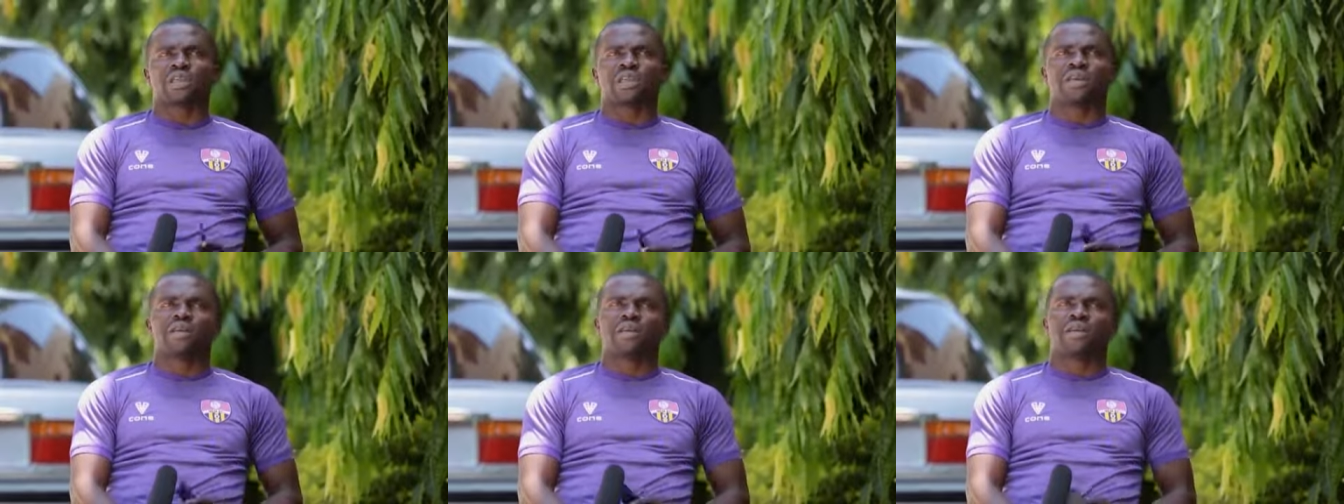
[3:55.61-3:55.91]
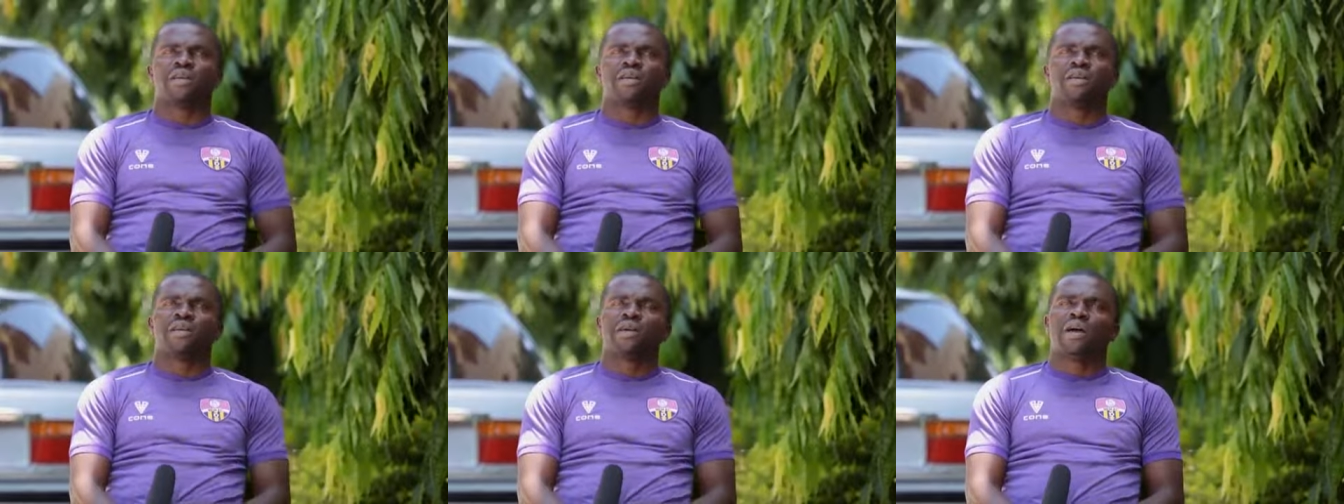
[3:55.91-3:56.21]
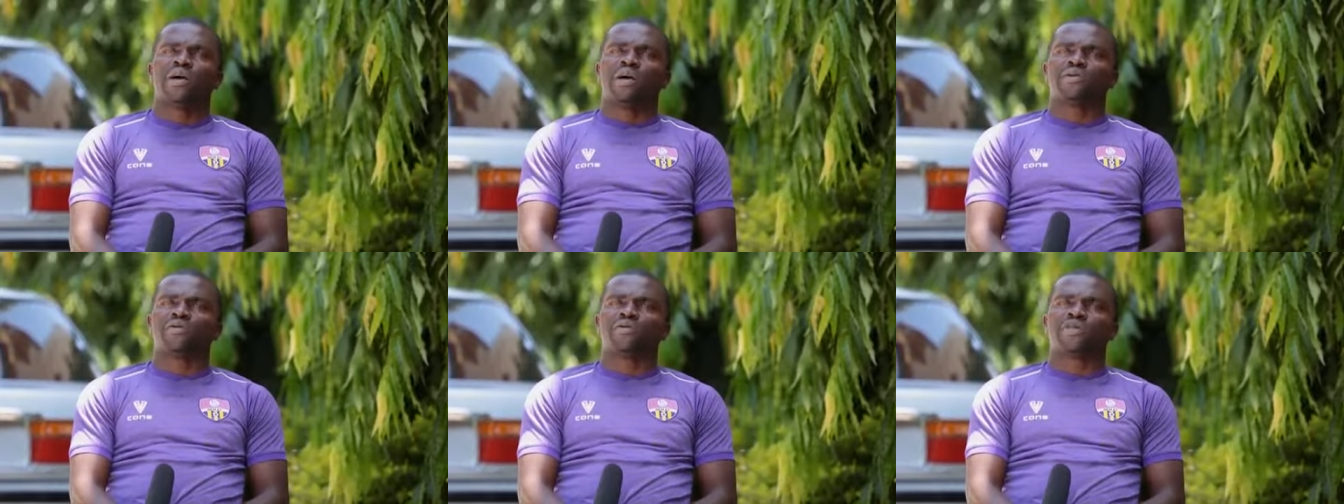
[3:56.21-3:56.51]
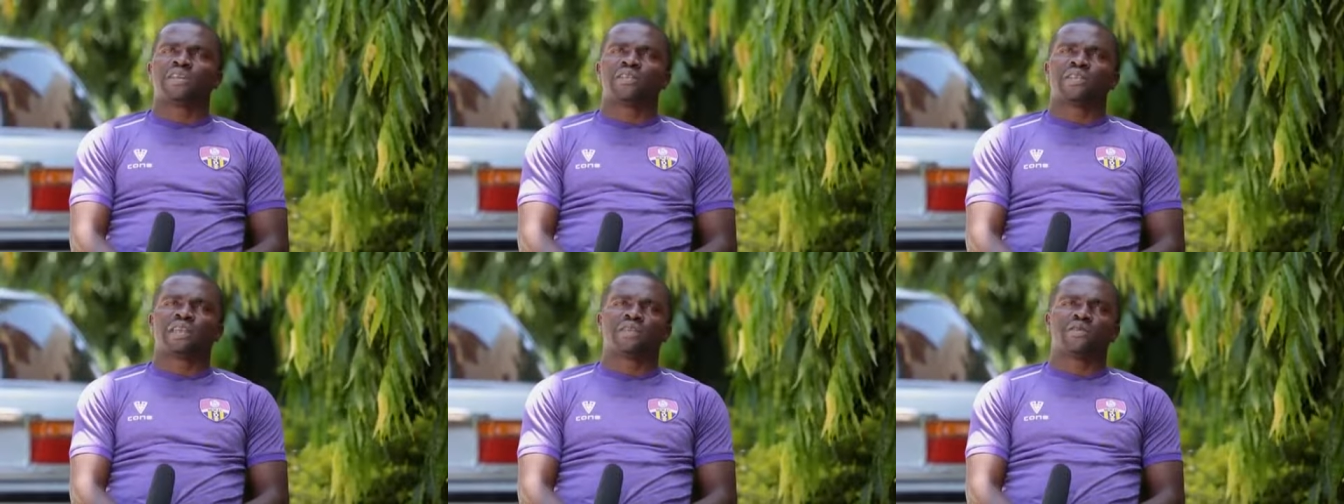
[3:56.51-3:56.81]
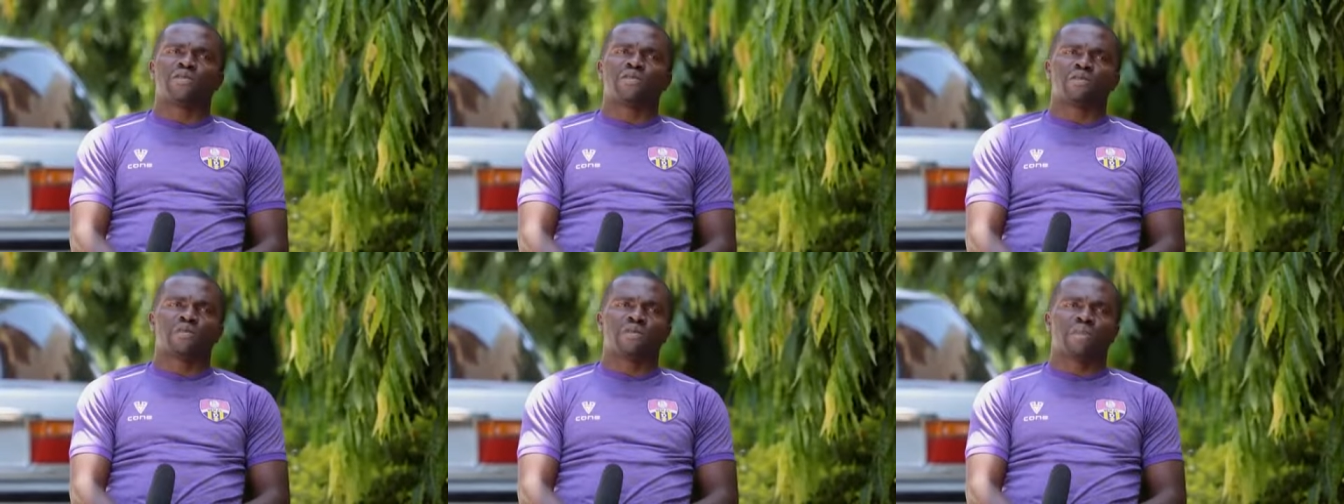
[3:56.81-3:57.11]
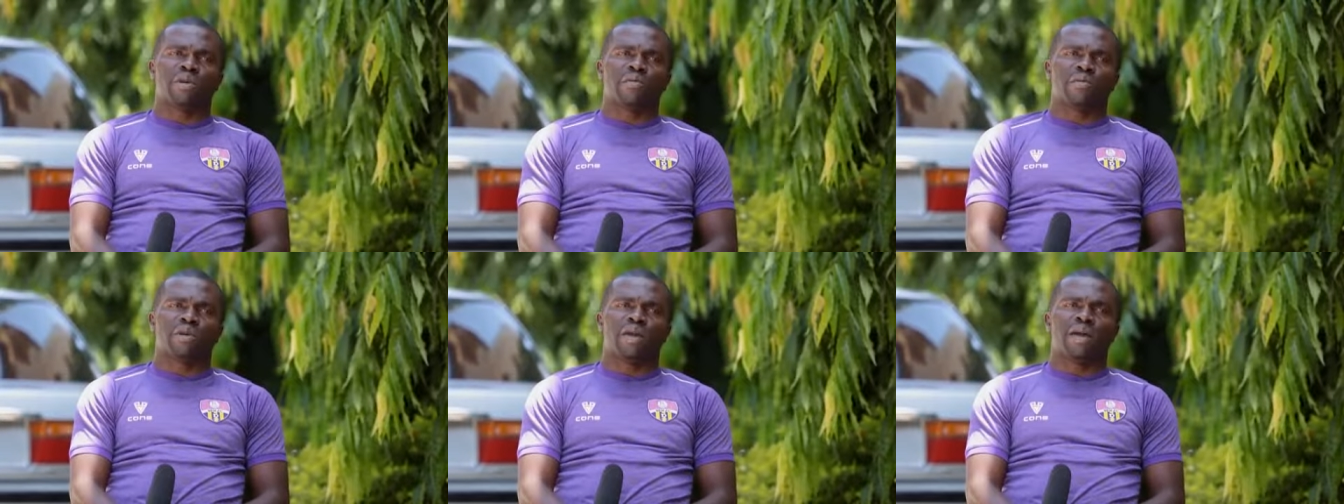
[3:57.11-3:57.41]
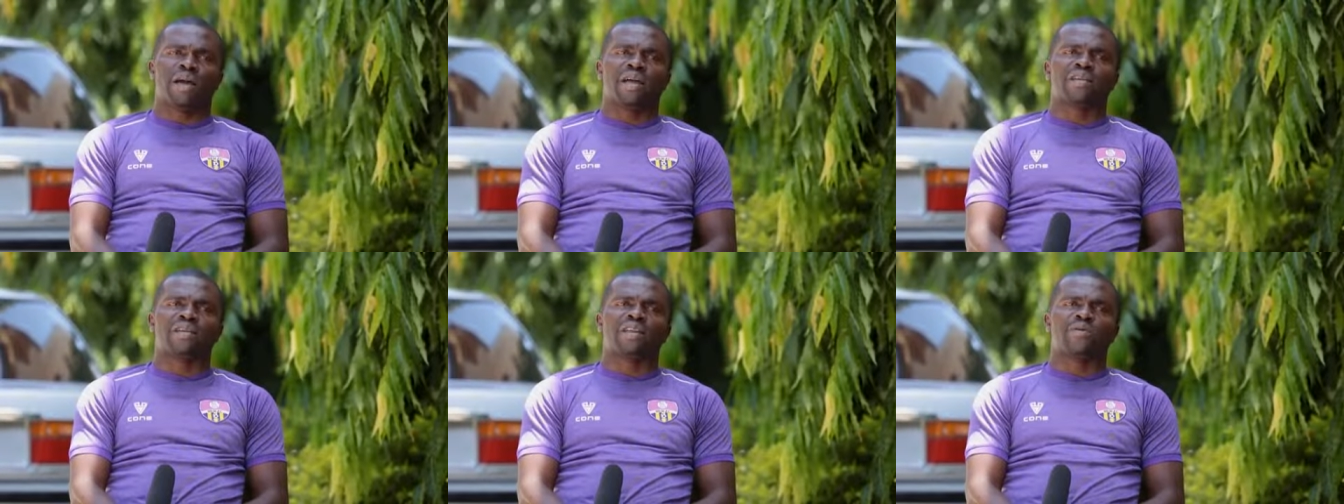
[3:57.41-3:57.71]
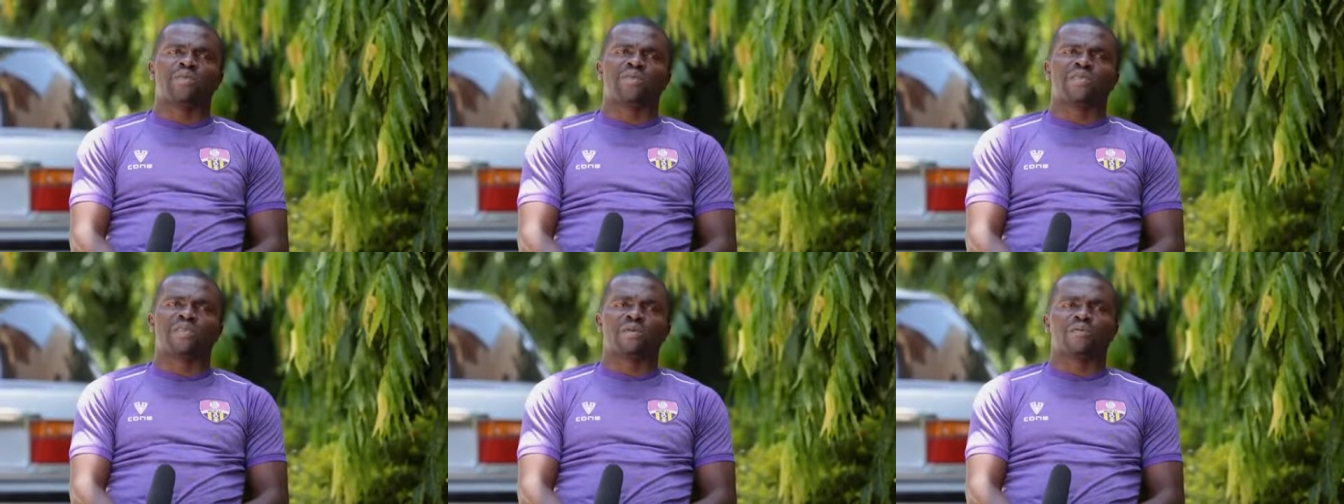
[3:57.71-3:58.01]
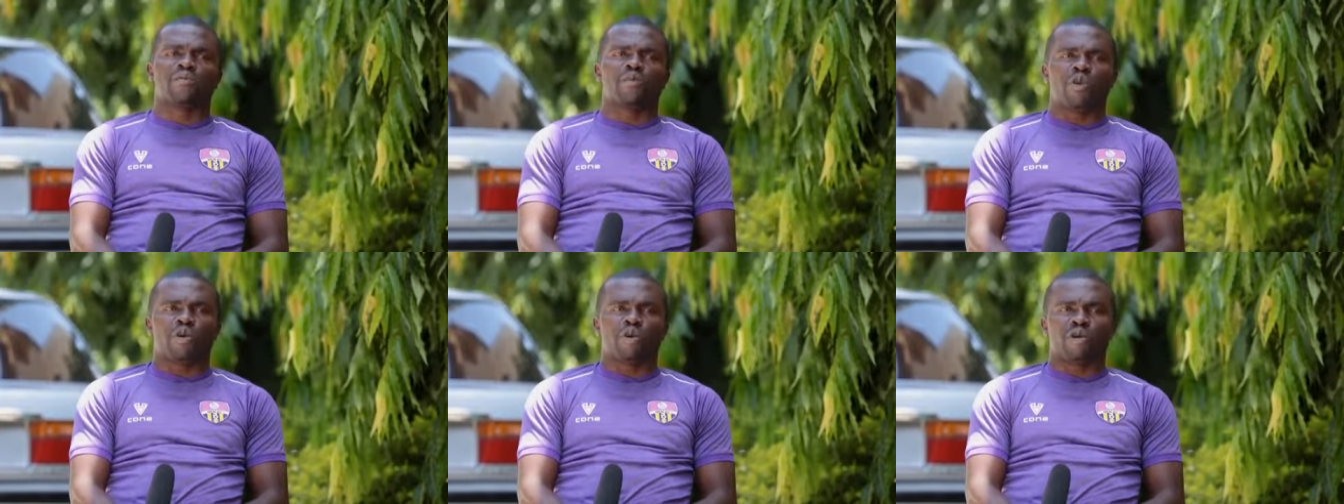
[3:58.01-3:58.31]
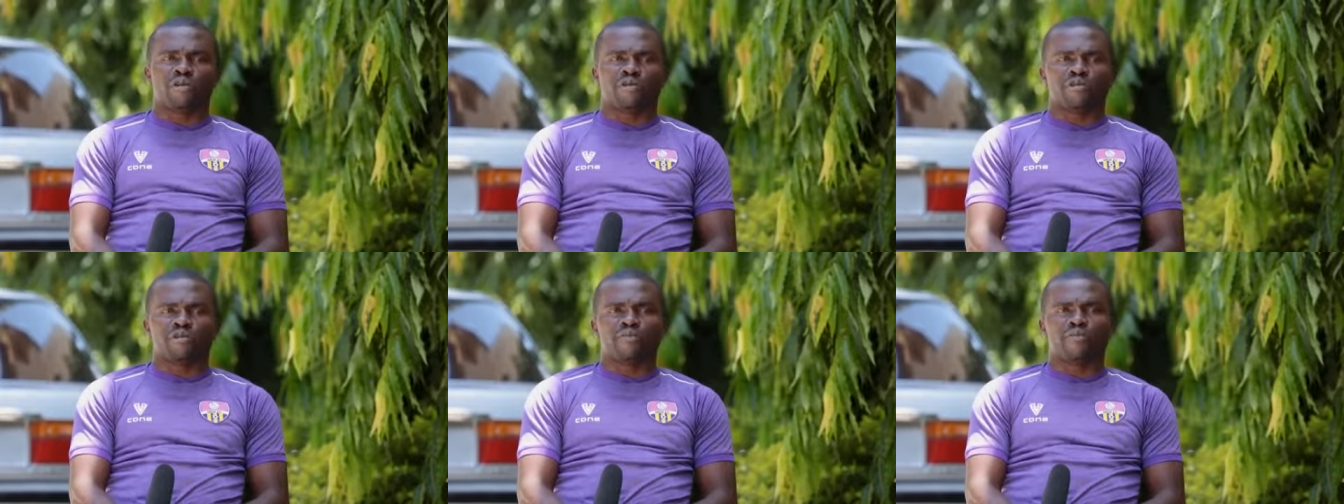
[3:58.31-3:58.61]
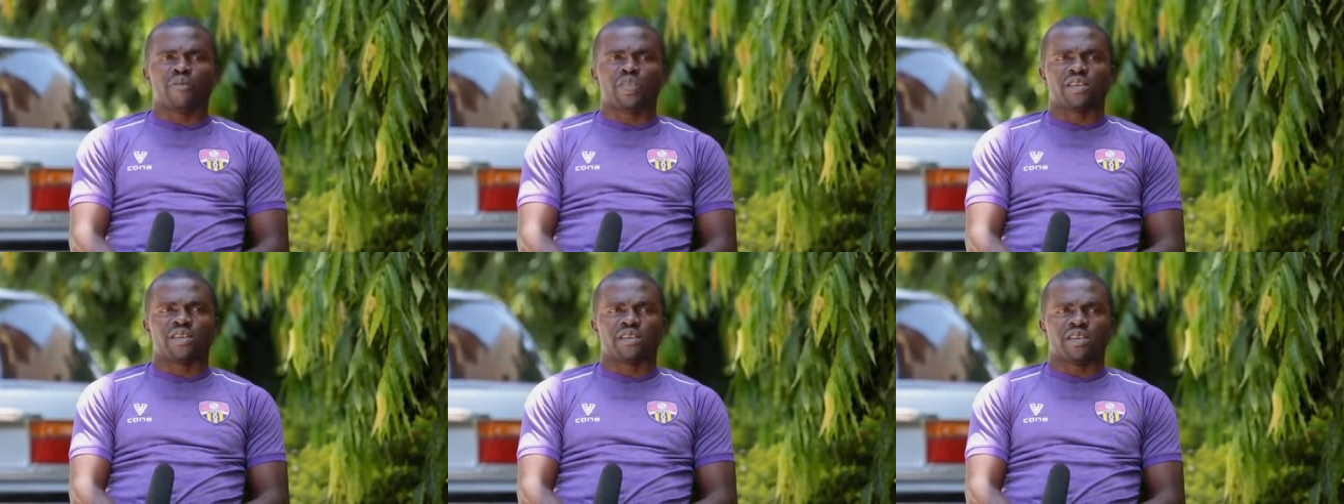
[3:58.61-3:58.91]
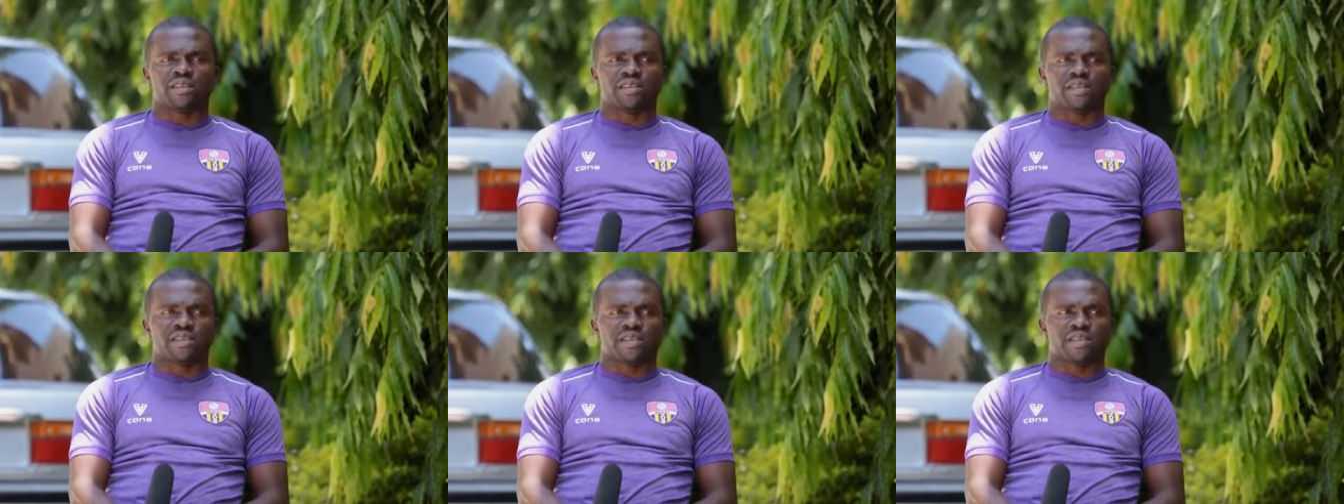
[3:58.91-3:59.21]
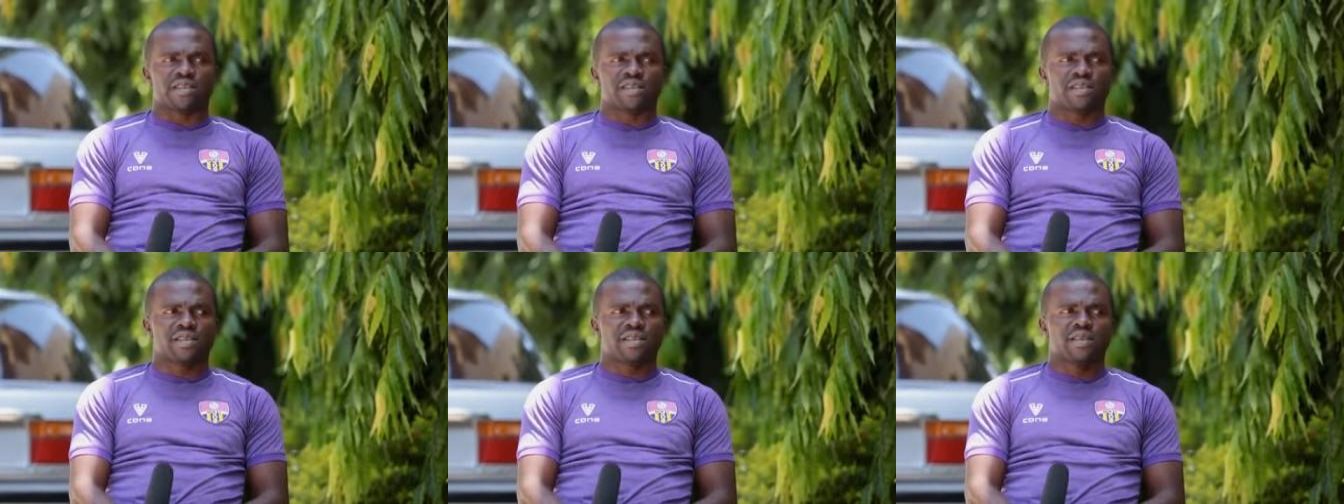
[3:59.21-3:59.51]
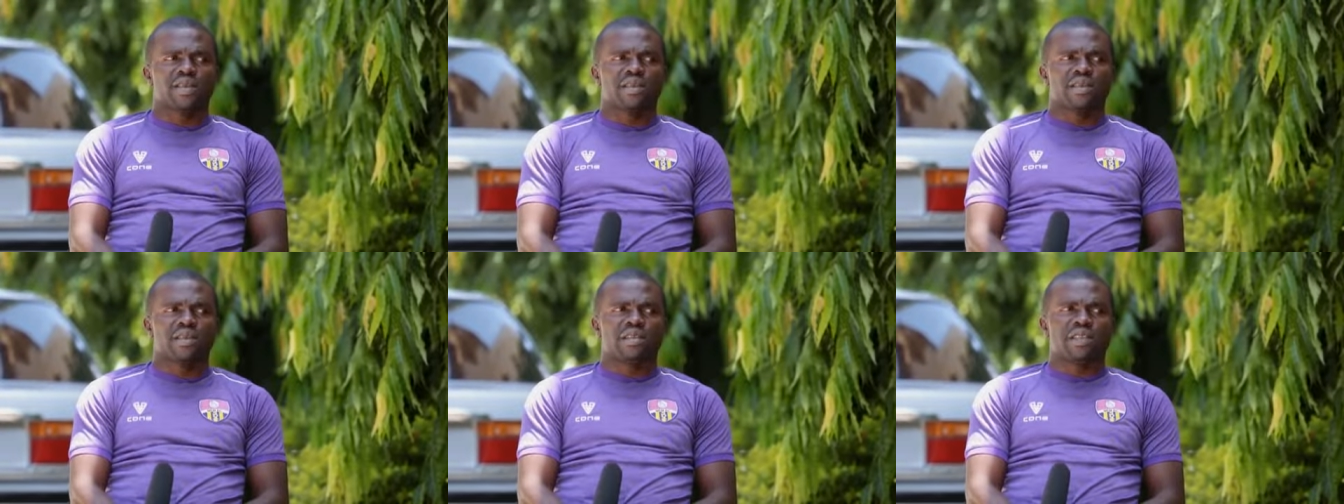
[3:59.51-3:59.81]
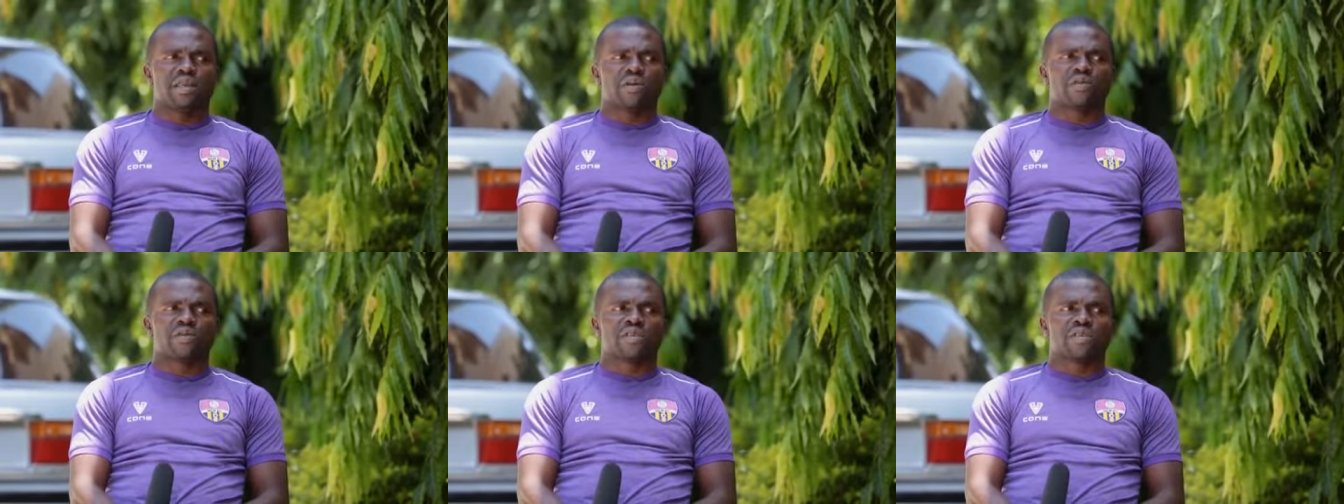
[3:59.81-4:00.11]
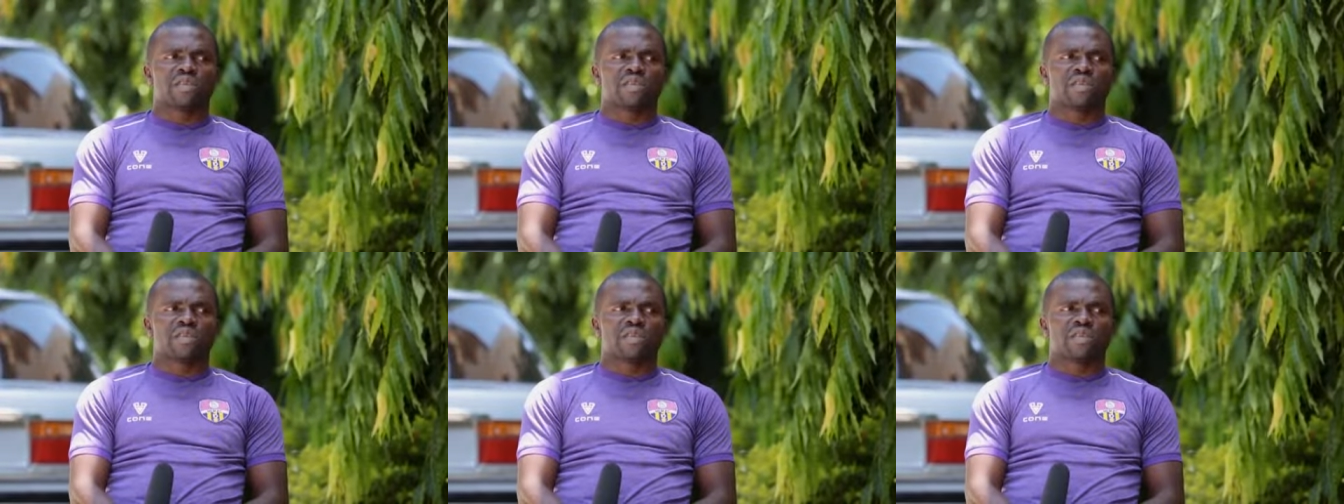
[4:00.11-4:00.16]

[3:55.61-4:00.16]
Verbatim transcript: Uh, I want to say thank you to them, and they will see more of me next season. They will